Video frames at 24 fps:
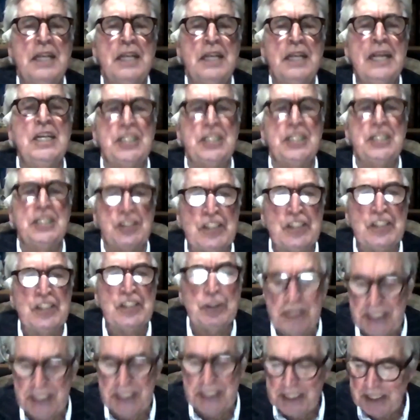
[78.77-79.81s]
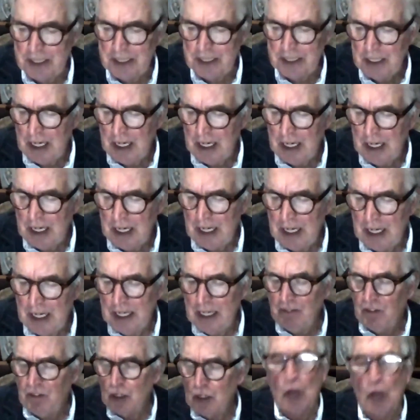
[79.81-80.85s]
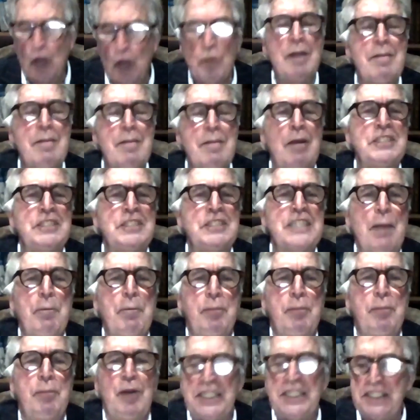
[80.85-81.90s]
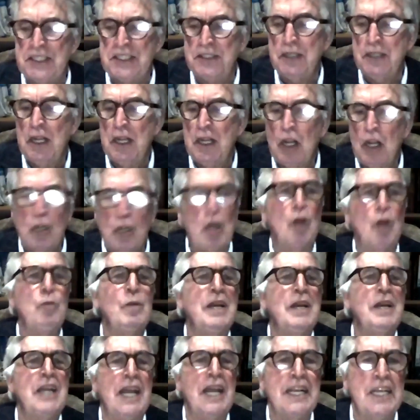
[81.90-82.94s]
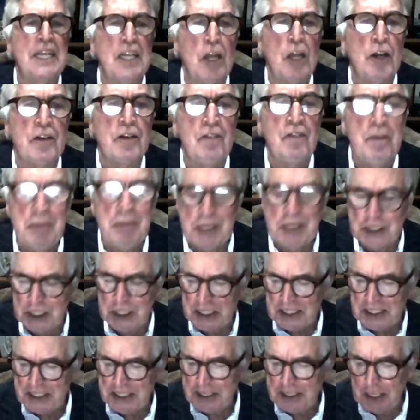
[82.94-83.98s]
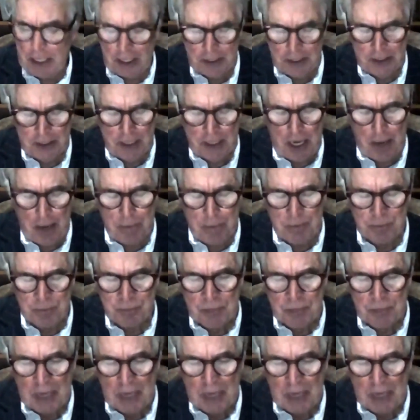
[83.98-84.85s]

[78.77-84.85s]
English fisheries for Conway Maritime Press, and Conway like a lot of images, and